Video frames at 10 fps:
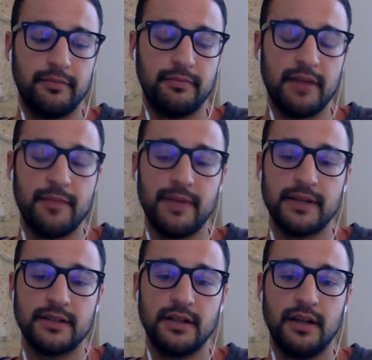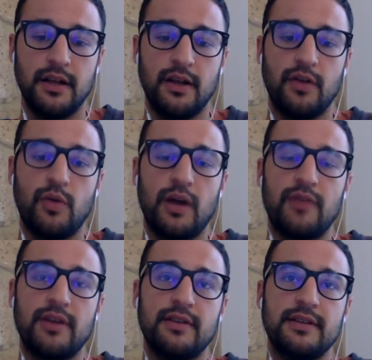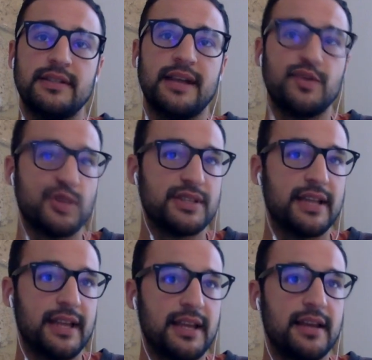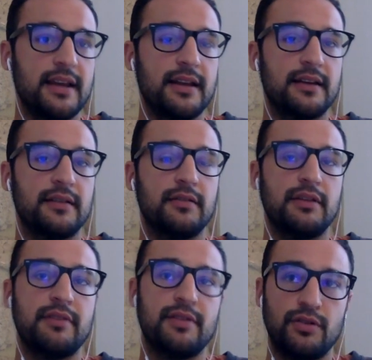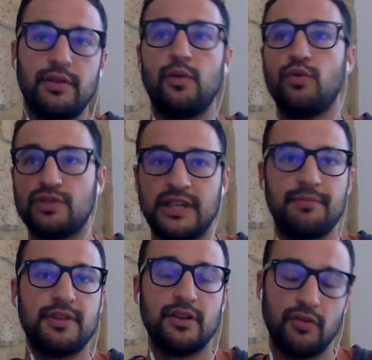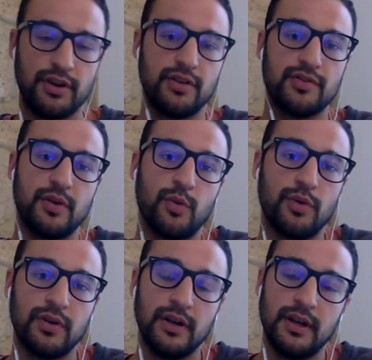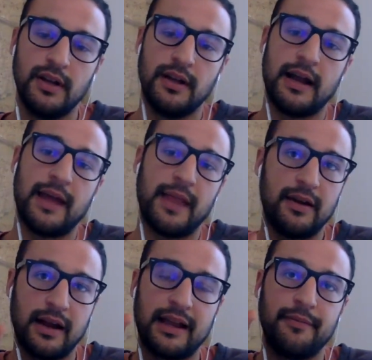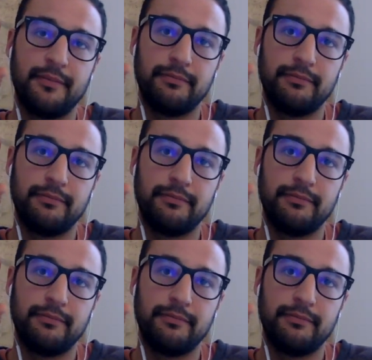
members who already decided to stay here, even though there was something going on in the world, had an